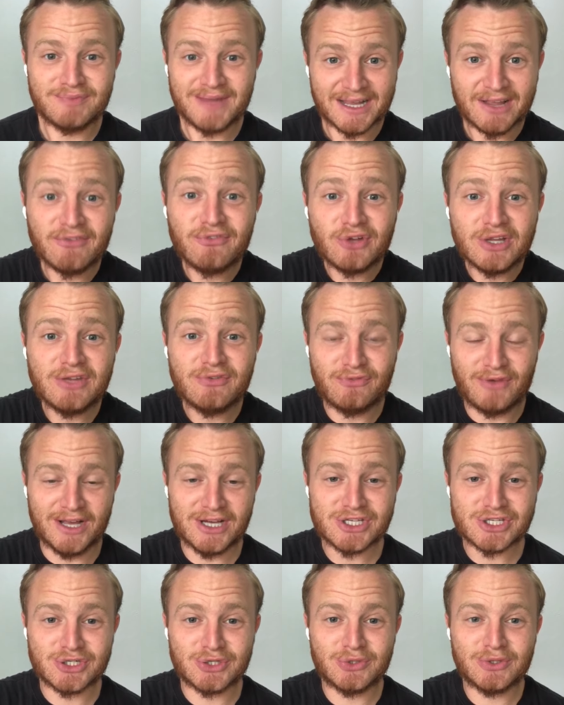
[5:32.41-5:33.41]
like a fully
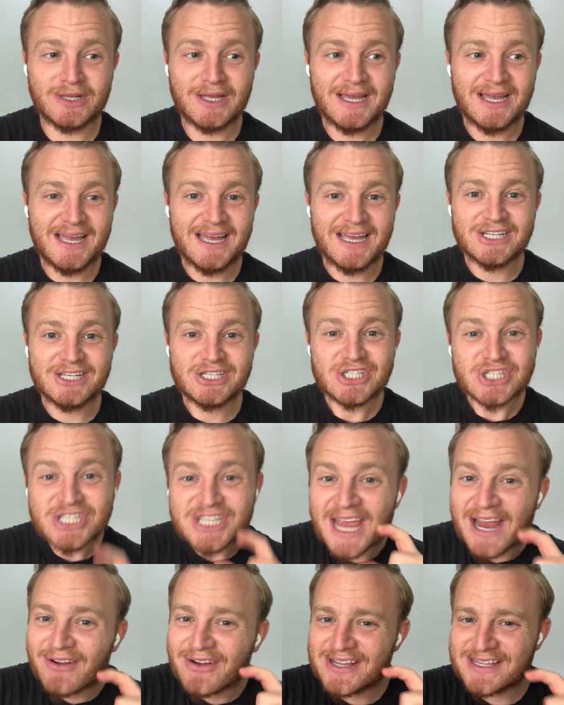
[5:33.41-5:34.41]
functional
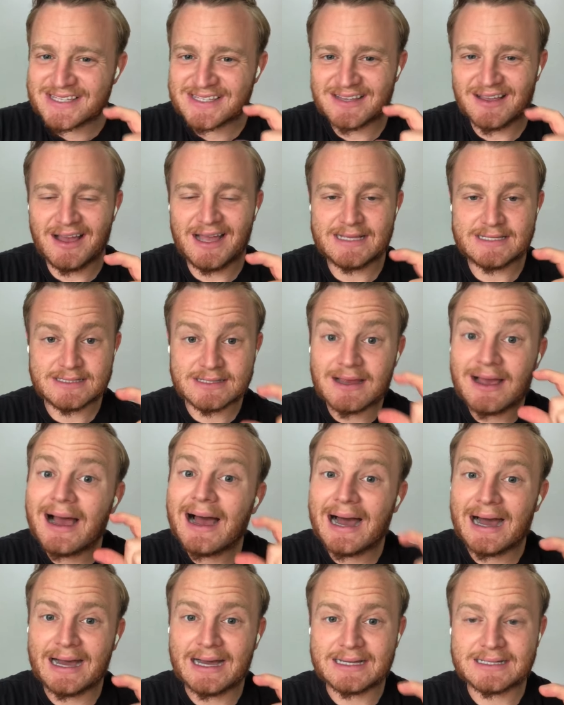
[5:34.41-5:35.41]
cherry-sized
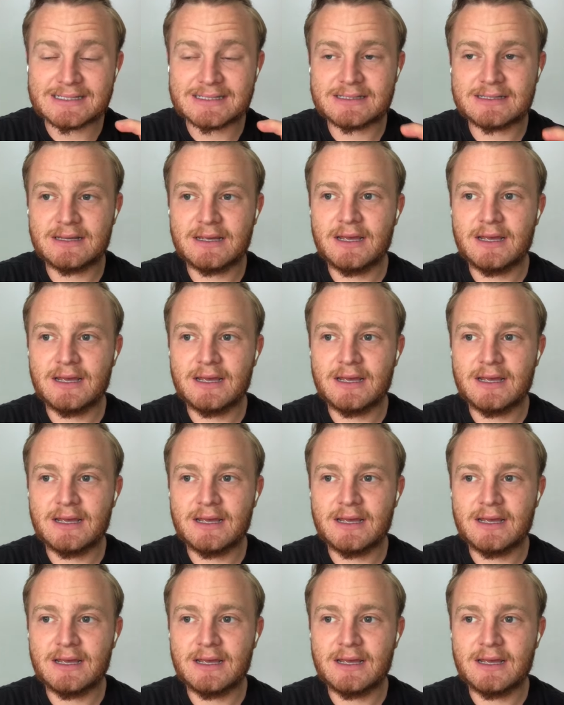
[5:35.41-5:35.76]
heart.